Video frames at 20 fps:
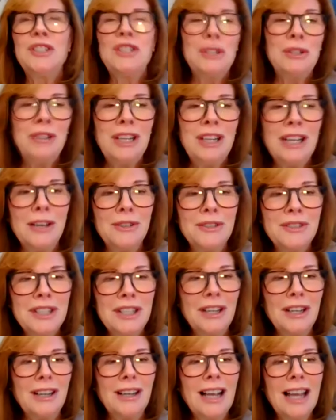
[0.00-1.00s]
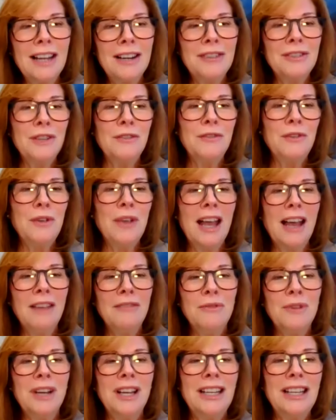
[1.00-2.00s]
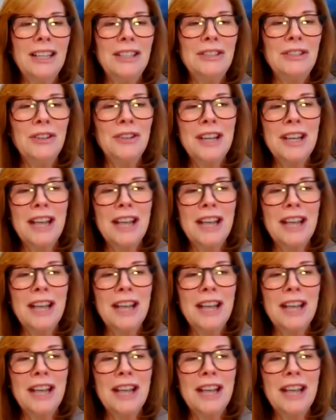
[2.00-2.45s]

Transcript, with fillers: studios here. I don't know if you have one in your